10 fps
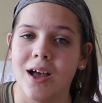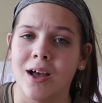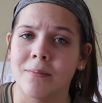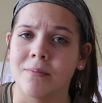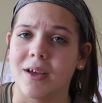
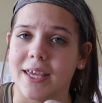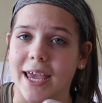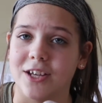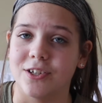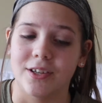
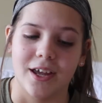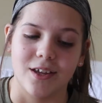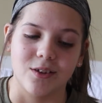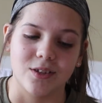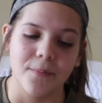Occasionally I
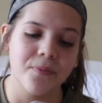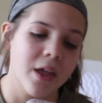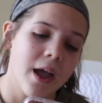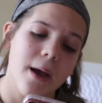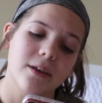use them.
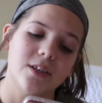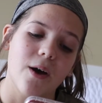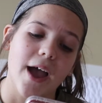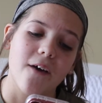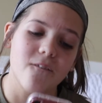So
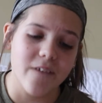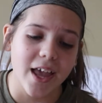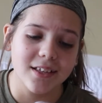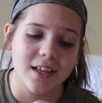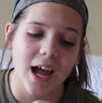I have
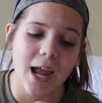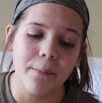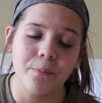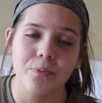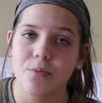FaceTime.